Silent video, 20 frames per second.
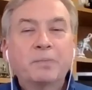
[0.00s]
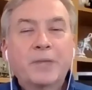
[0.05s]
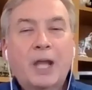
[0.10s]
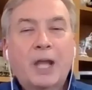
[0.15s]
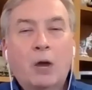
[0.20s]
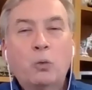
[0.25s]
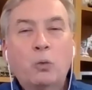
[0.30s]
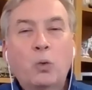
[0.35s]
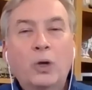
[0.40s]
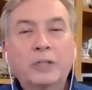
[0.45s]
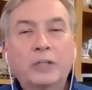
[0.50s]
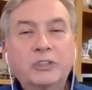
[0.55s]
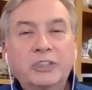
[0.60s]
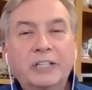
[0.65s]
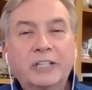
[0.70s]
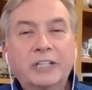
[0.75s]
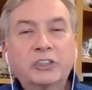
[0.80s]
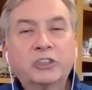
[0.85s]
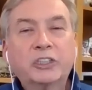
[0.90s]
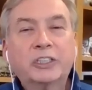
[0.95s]
Now, one
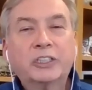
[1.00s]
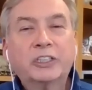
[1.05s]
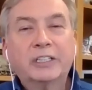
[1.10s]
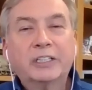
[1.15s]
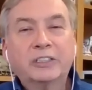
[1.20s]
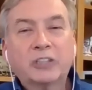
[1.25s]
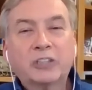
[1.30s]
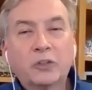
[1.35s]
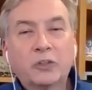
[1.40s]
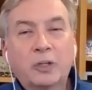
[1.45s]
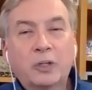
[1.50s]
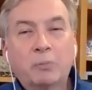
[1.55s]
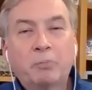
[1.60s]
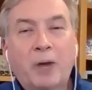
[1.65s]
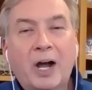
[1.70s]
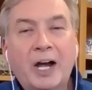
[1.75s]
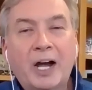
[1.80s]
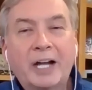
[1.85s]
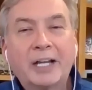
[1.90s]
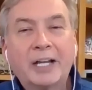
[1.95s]
section is on the
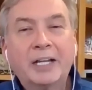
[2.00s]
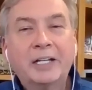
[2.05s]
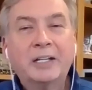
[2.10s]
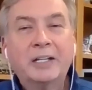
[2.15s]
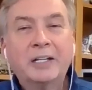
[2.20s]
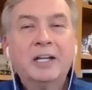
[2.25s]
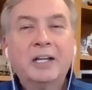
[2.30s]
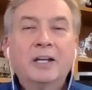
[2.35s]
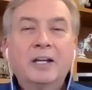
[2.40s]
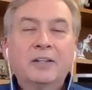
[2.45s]
buying.